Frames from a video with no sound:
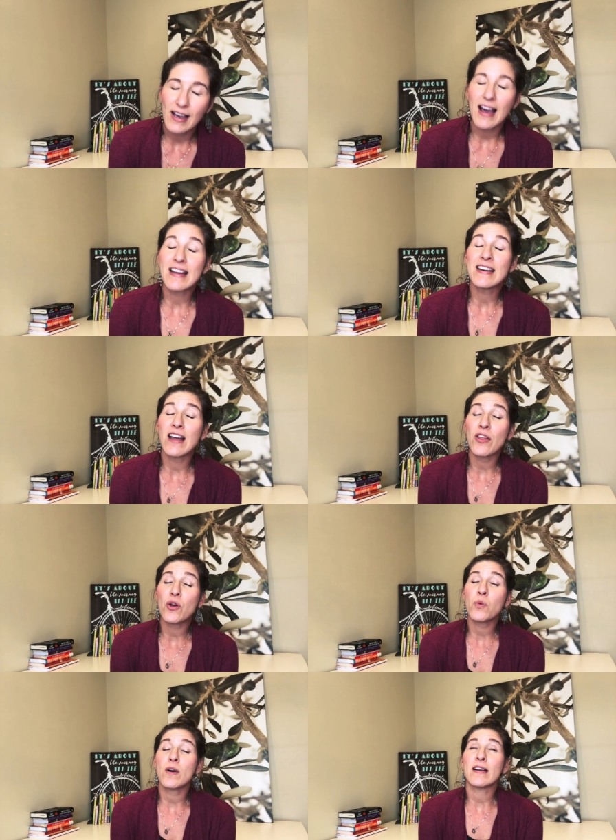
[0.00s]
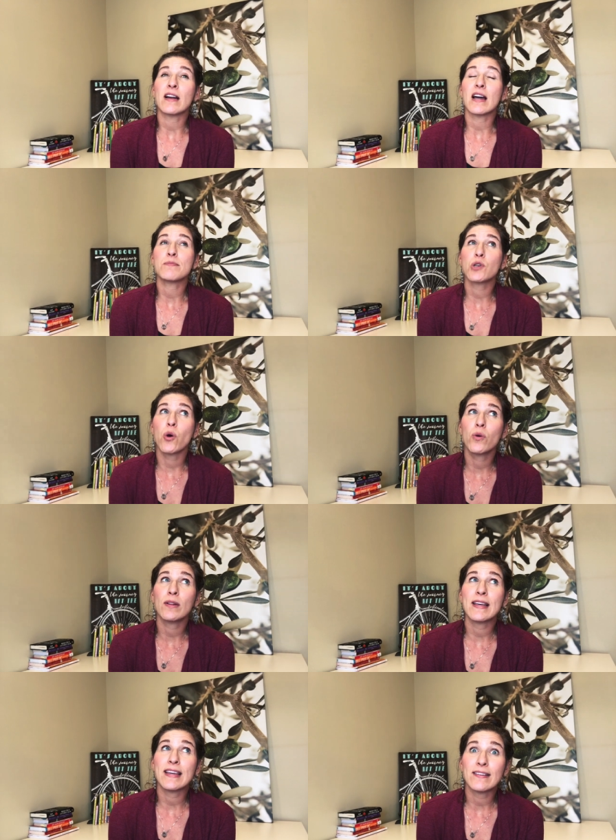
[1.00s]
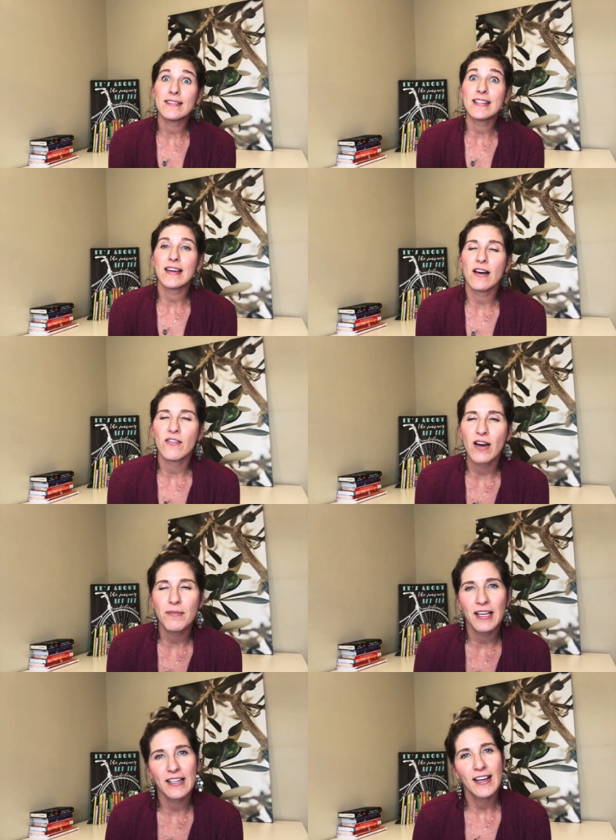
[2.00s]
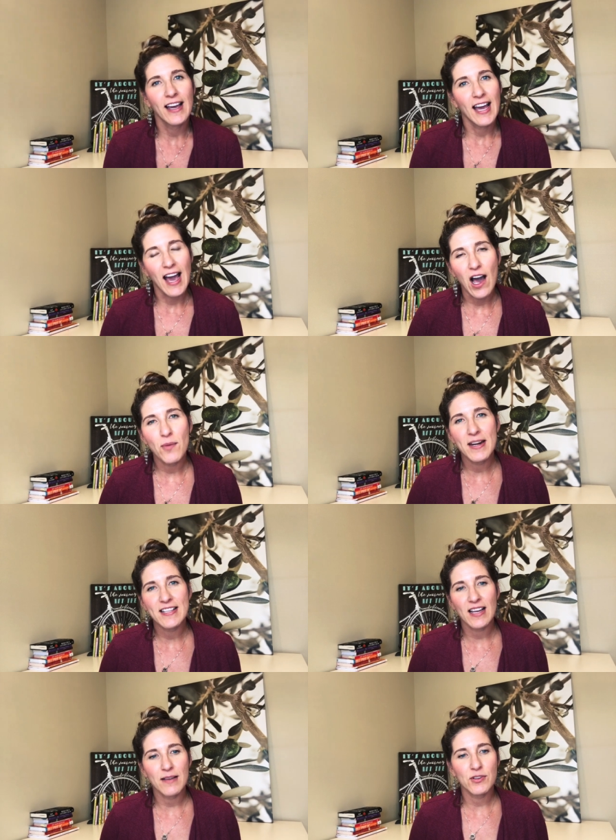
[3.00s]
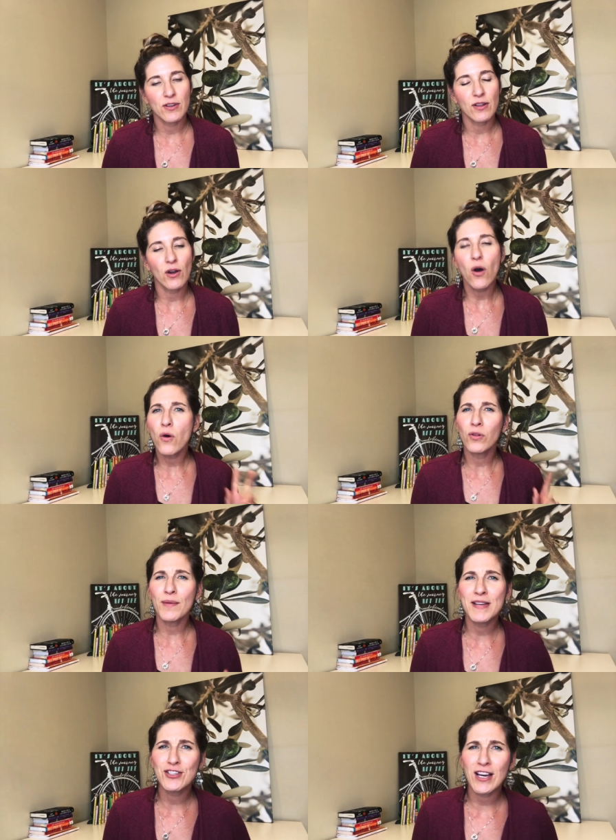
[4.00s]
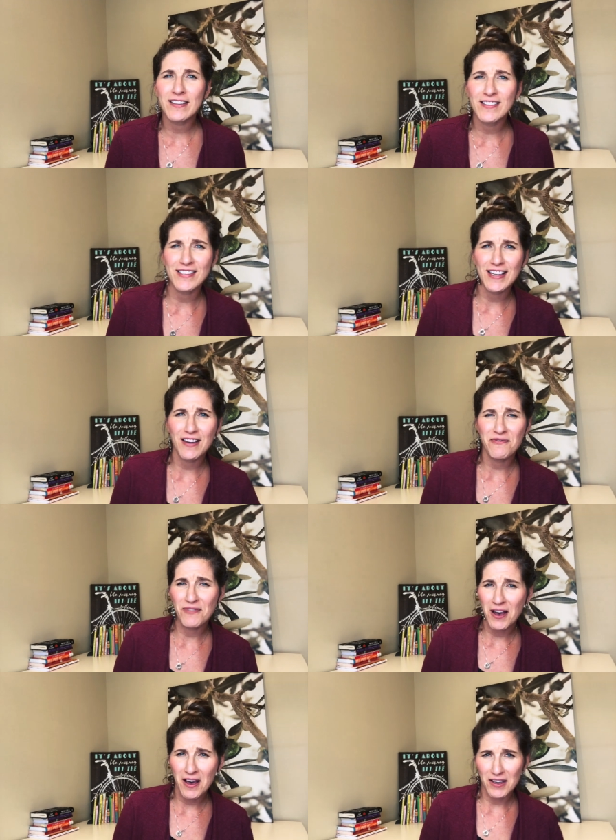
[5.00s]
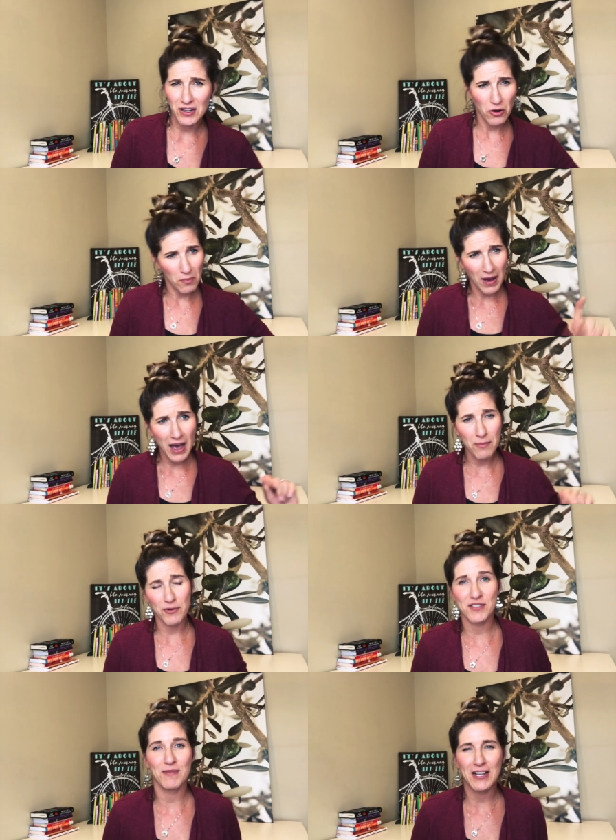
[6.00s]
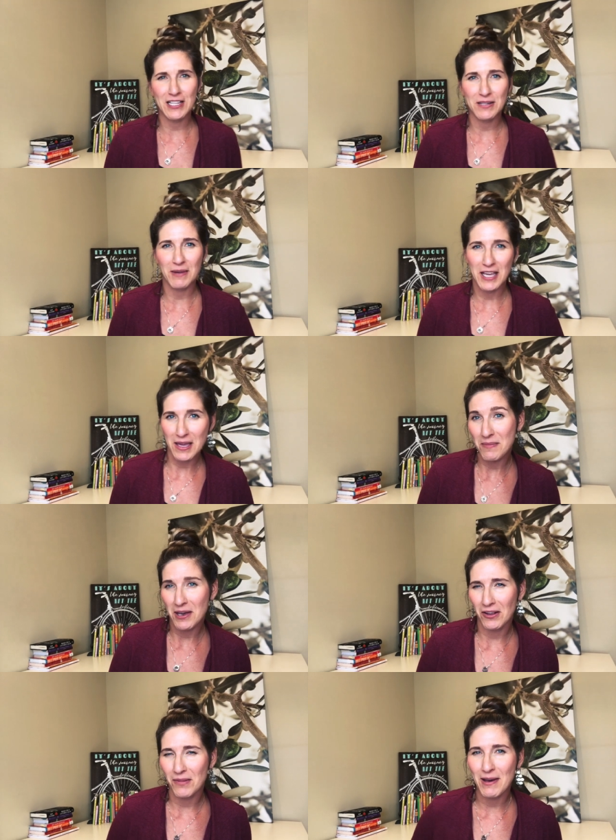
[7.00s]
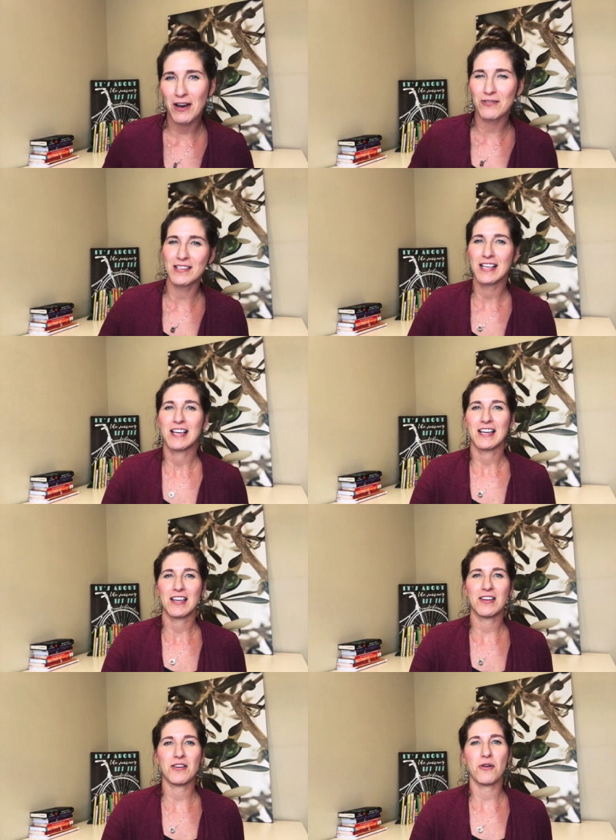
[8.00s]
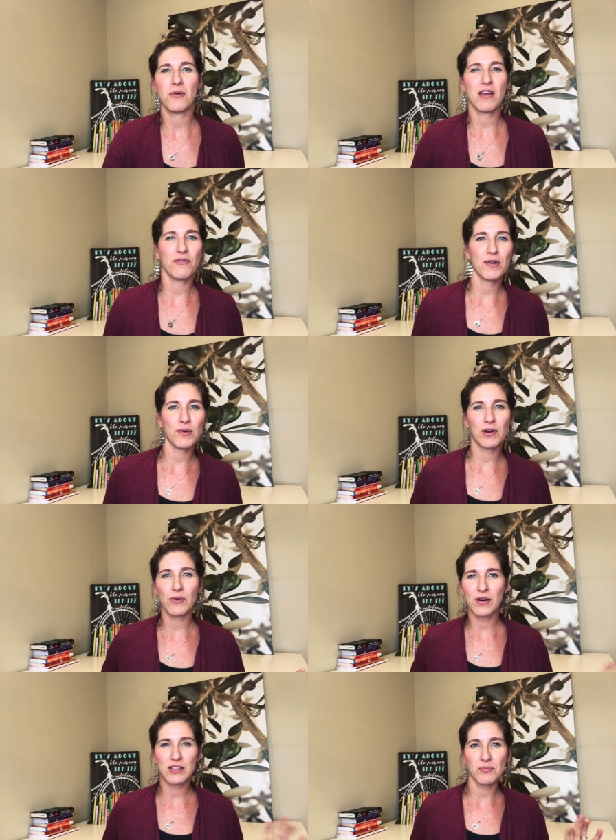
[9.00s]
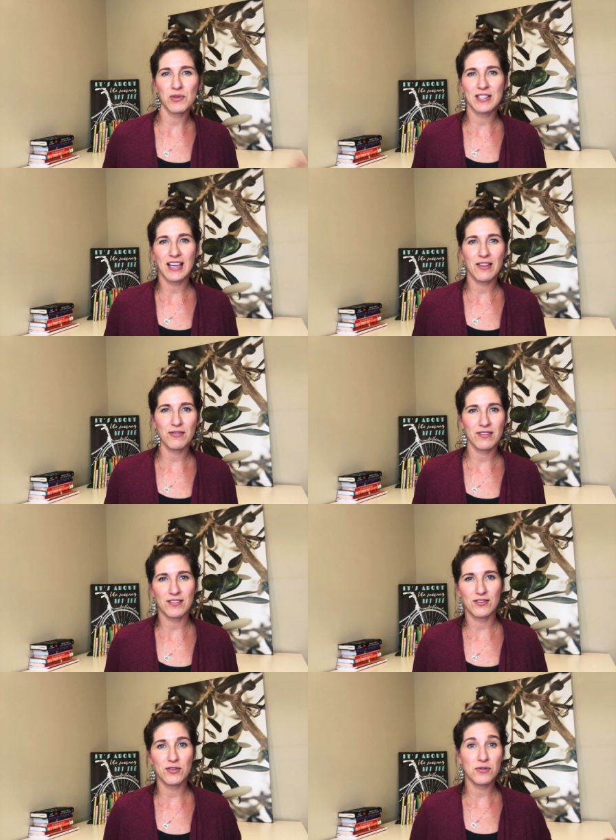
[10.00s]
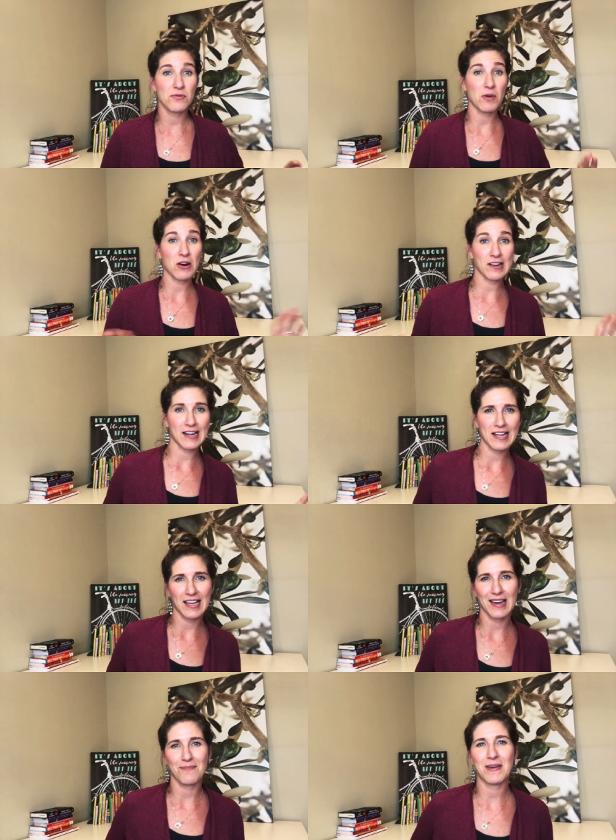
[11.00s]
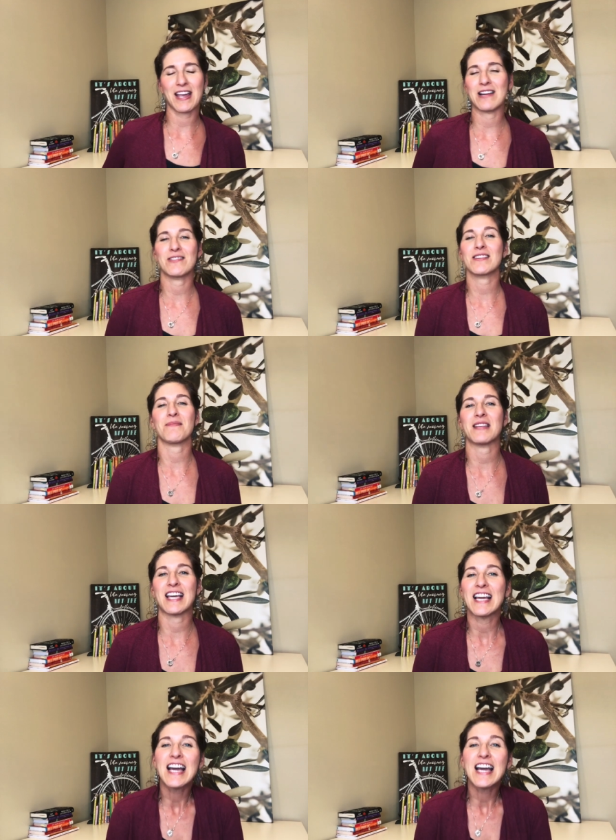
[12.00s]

Another one I'm totally guilty of. I mean, how many times are you like, oh, check to see if uh, you know Bob responded to my email about you know if we were going to put together this new marketing campaign or something."